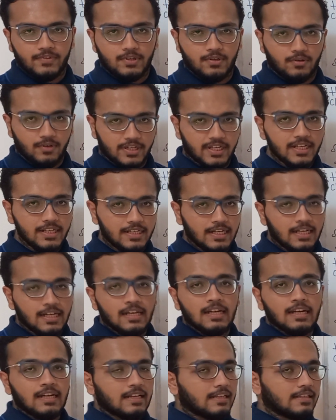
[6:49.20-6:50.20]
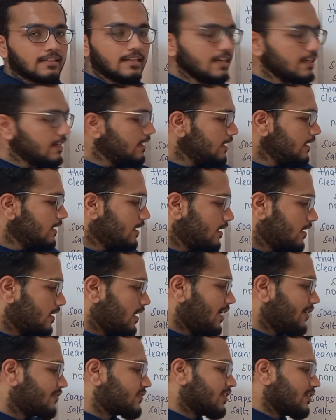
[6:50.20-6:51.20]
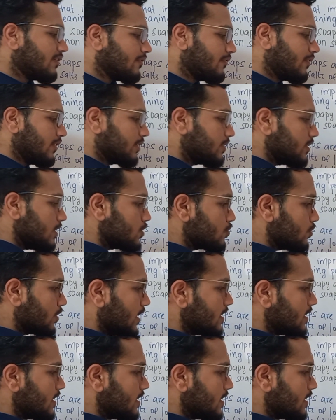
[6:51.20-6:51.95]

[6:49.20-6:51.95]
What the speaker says: Okay? Then after filter to